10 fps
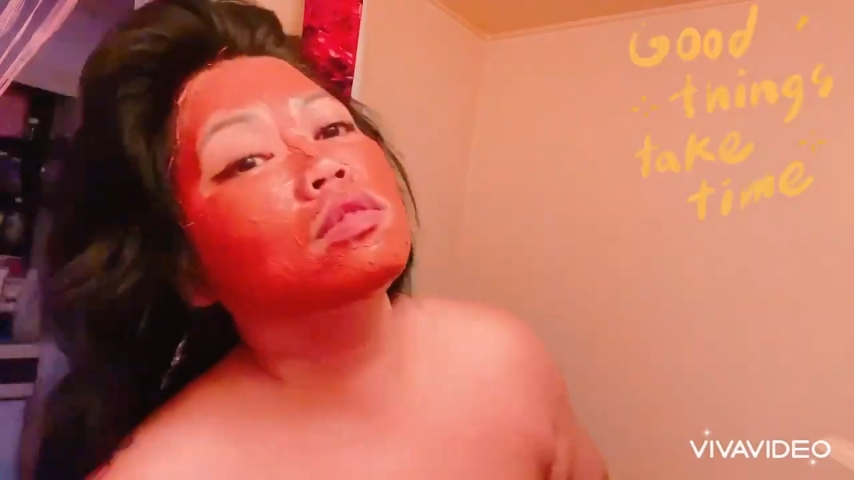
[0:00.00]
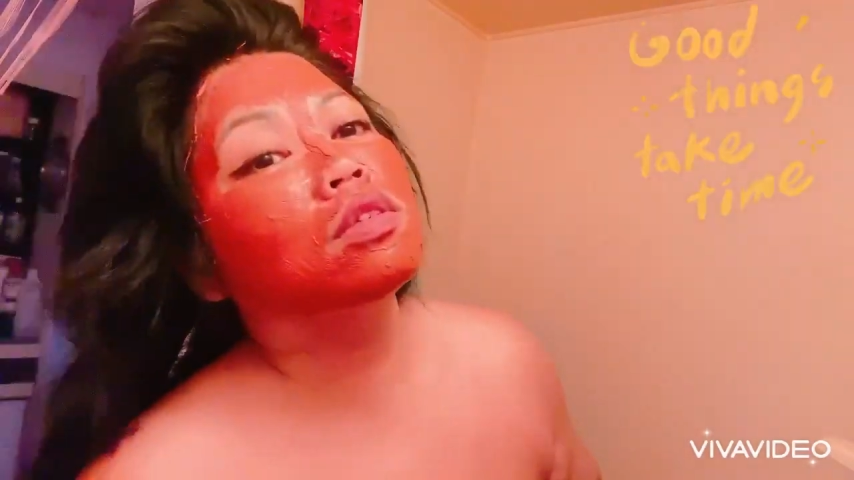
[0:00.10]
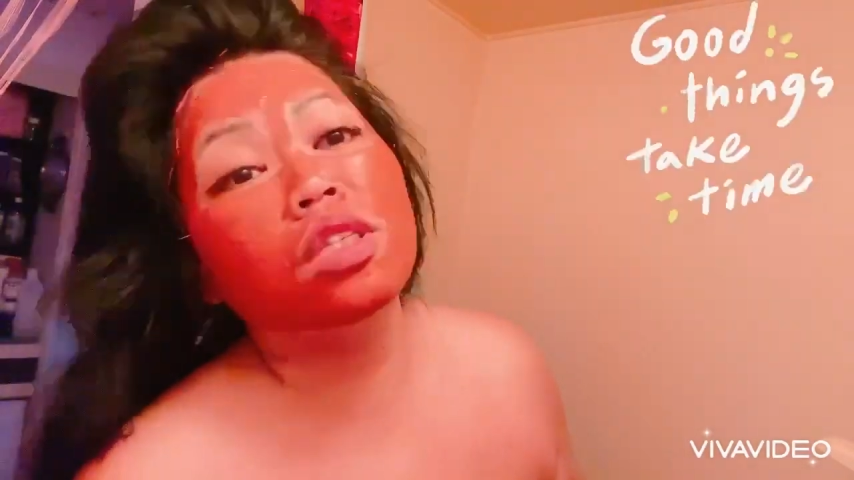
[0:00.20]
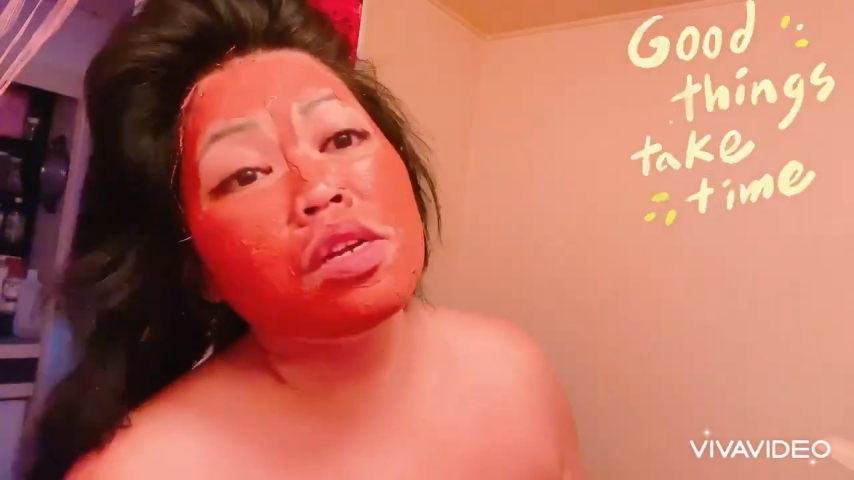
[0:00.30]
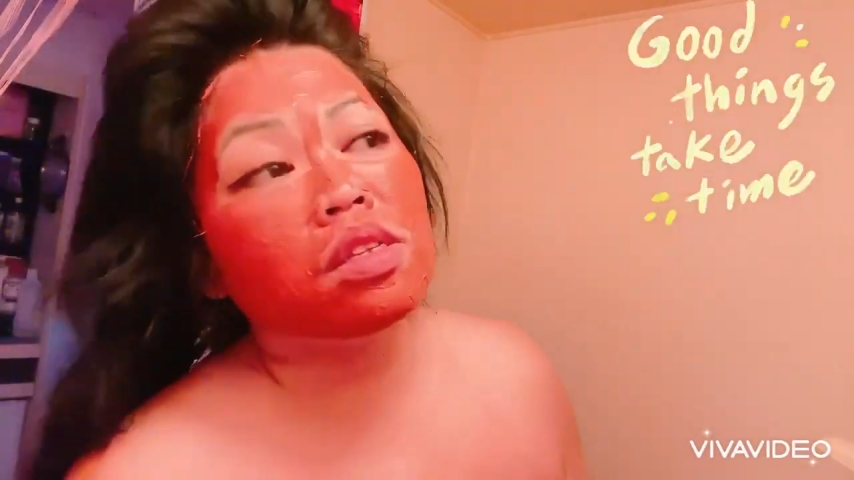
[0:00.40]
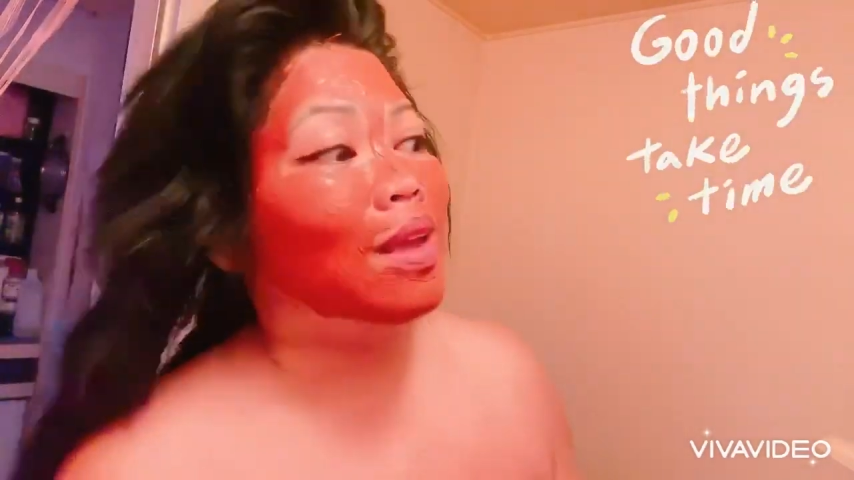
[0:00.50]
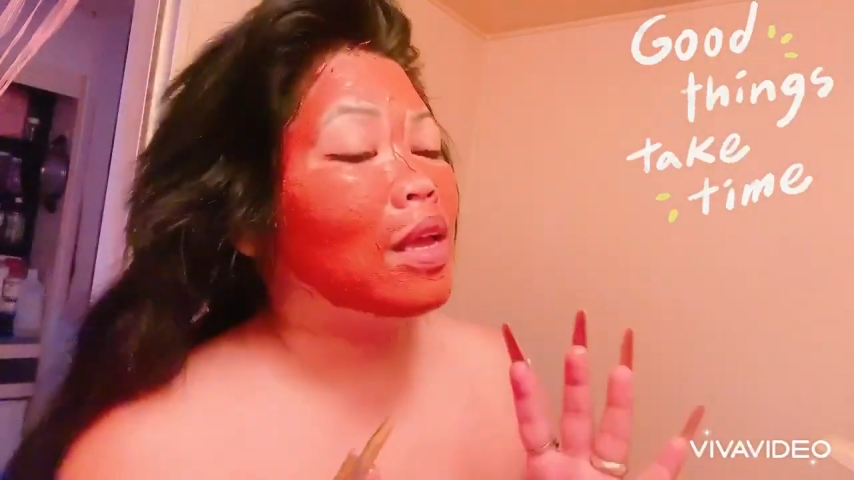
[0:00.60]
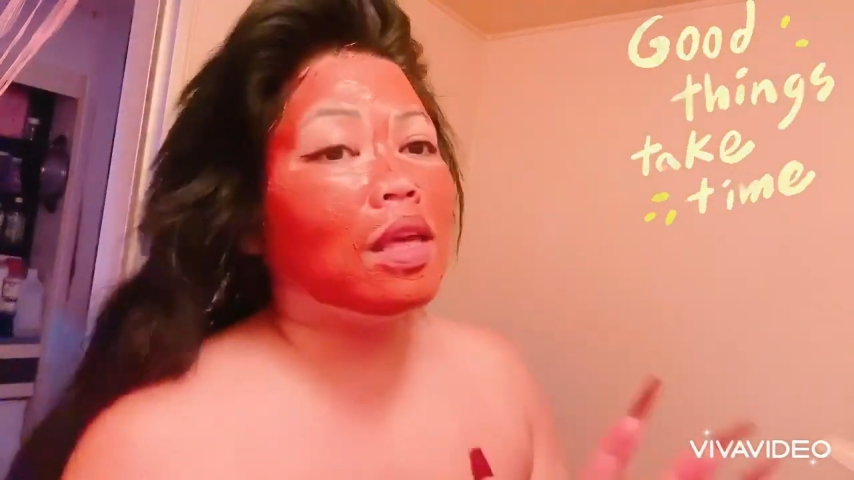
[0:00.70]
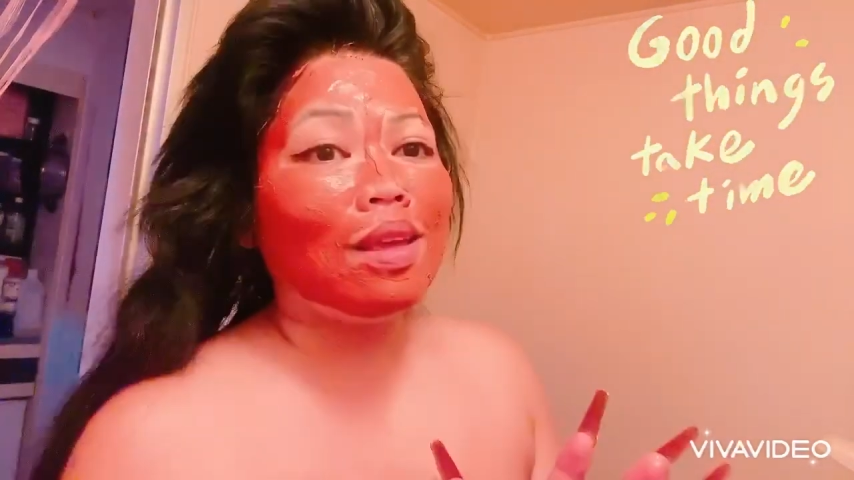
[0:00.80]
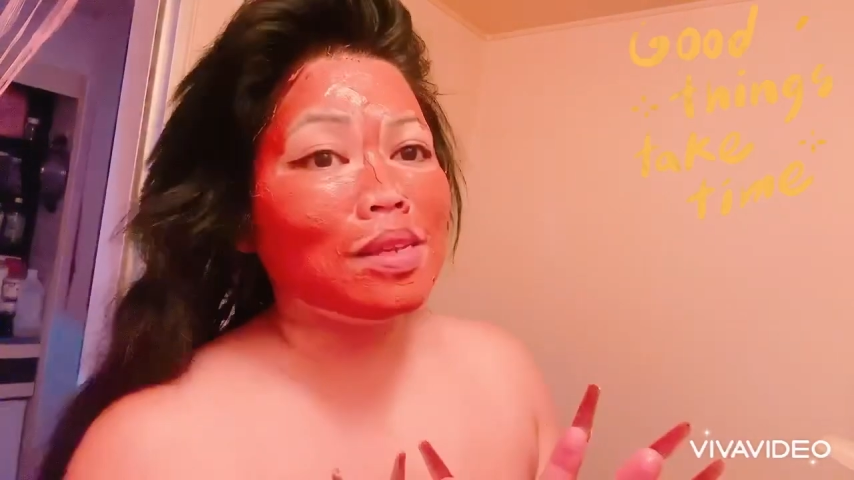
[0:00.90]
serious
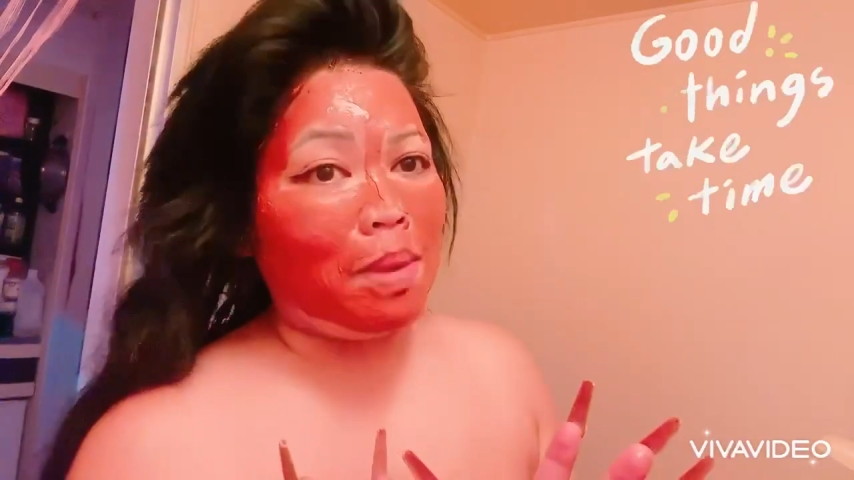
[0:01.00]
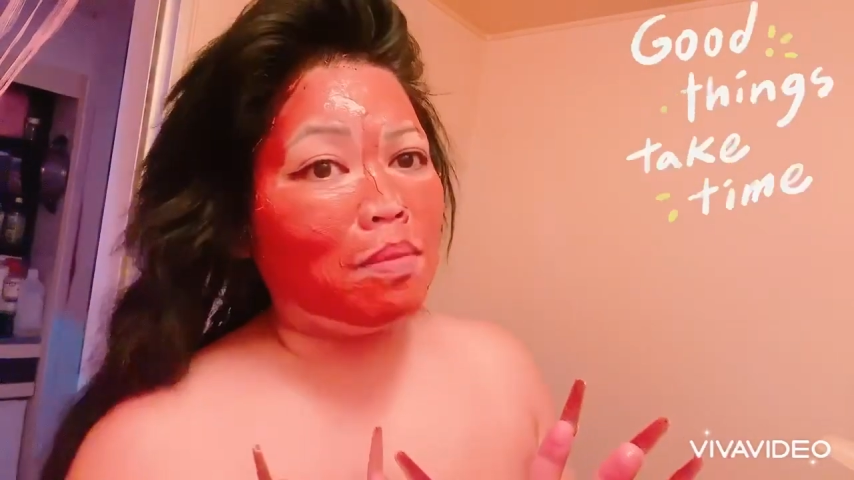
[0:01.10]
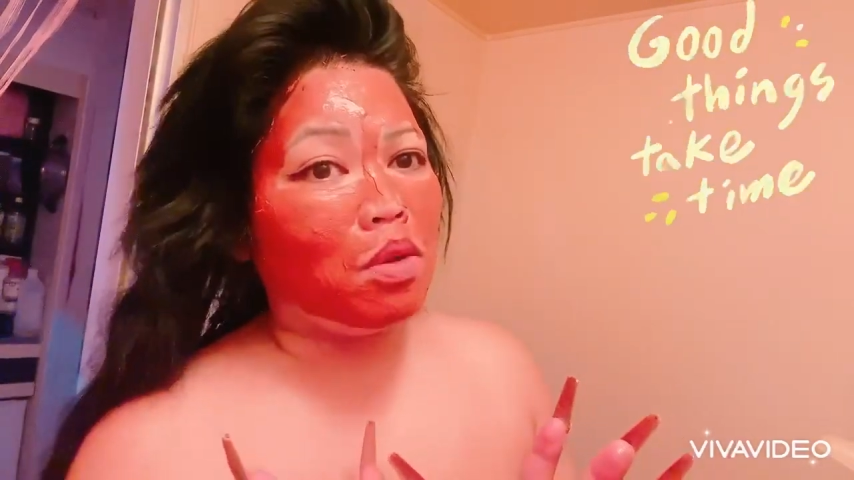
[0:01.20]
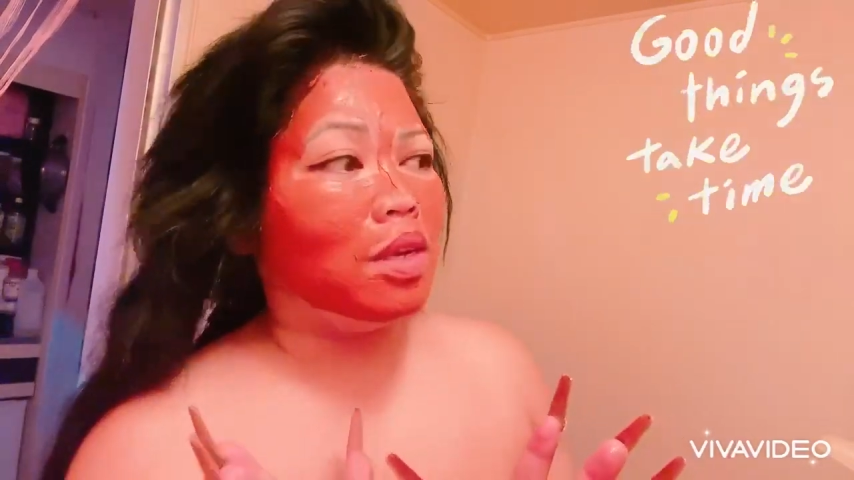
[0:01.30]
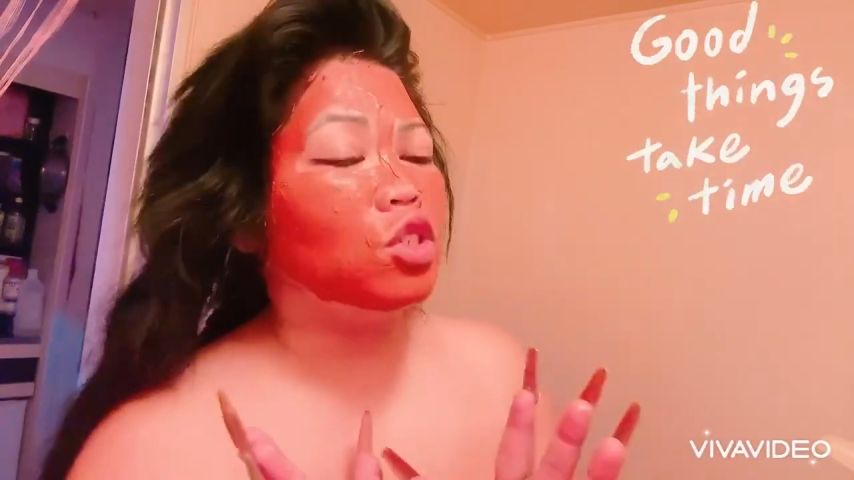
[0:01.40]
in this makeup look.